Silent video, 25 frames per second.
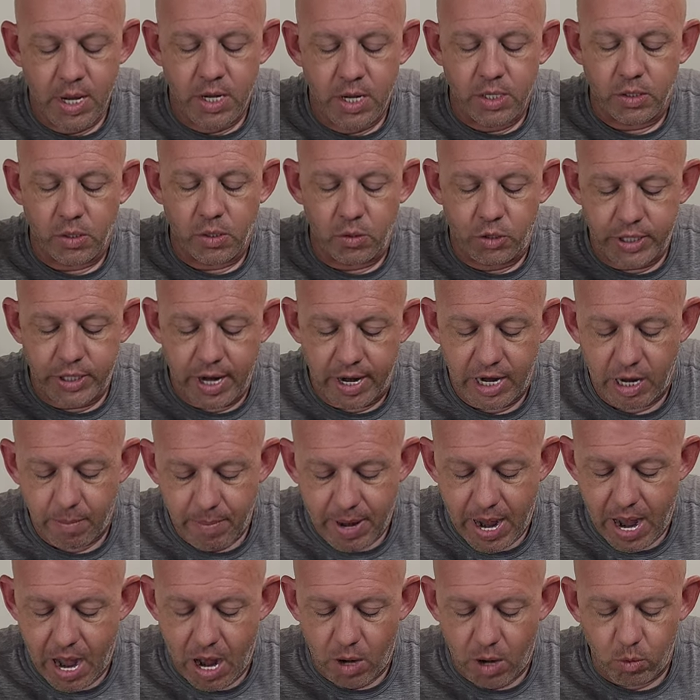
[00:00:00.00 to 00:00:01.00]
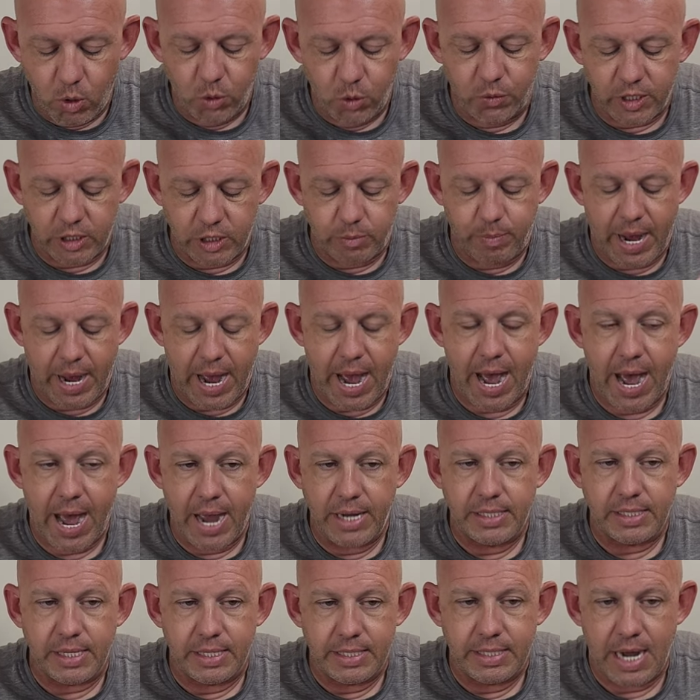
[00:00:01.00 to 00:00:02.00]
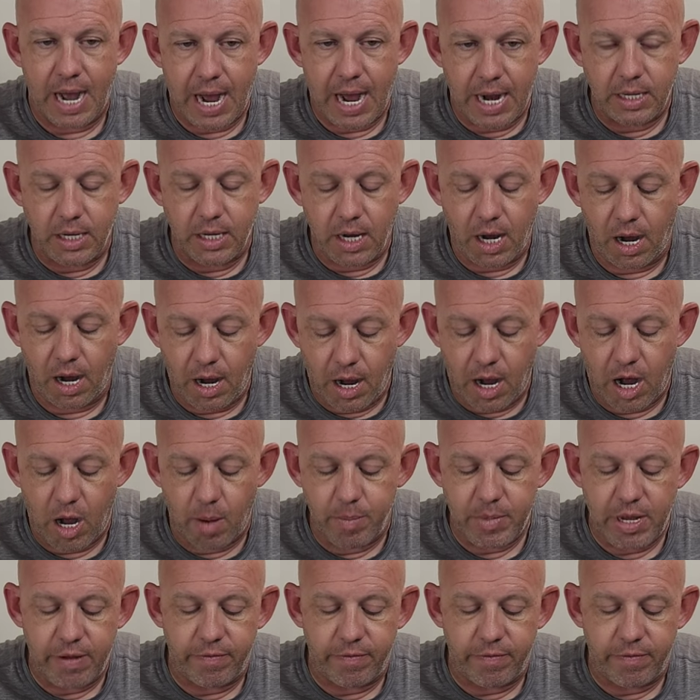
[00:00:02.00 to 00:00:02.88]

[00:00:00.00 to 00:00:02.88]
So check them out, ruthlessbags.com.